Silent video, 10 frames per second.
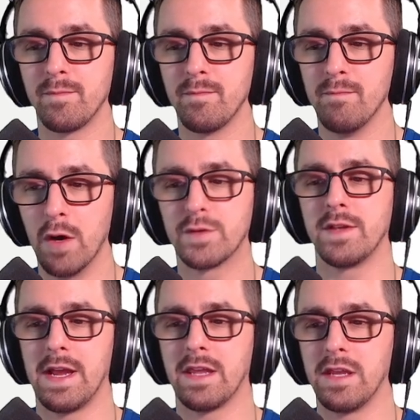most
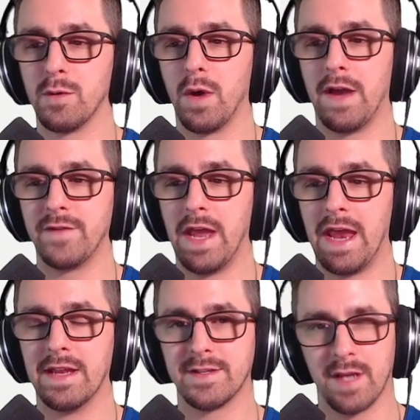likely you will have to
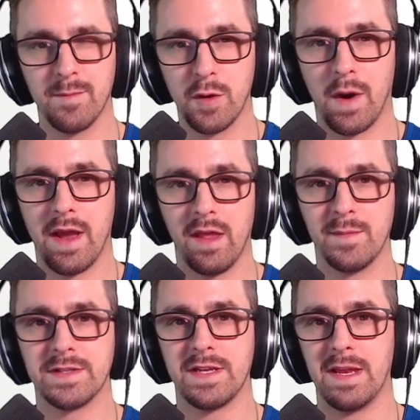edit some UI
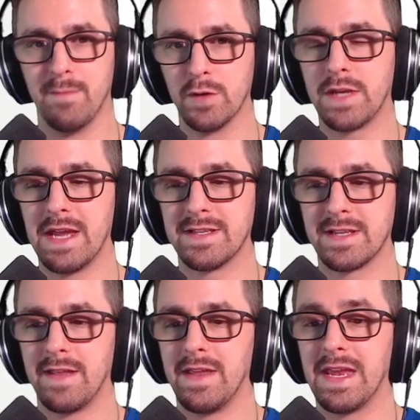elements in most
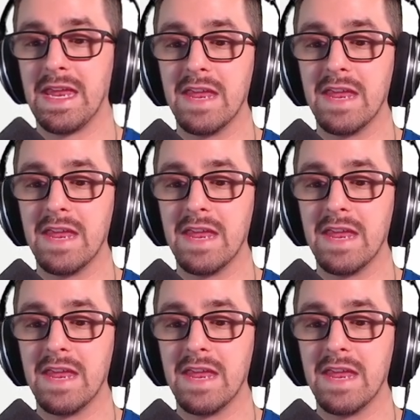cases, I think.